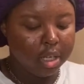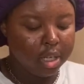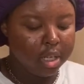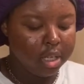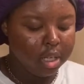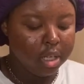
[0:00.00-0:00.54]

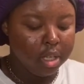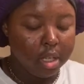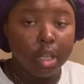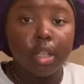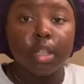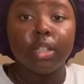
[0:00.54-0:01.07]

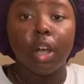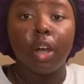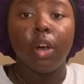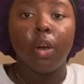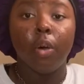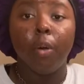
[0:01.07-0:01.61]
So,
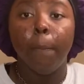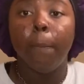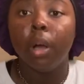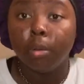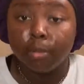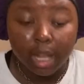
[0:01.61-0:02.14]

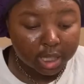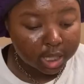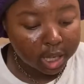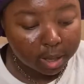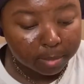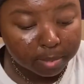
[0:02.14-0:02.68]
boom, that's
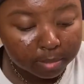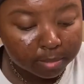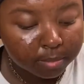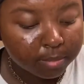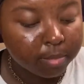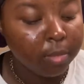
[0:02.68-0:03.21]
step
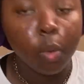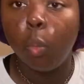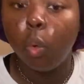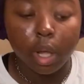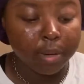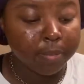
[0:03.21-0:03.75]

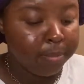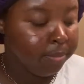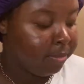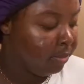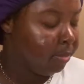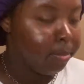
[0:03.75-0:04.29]
one,
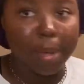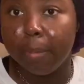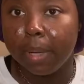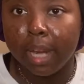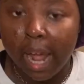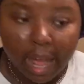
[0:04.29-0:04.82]

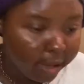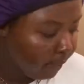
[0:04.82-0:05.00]
maybe a half.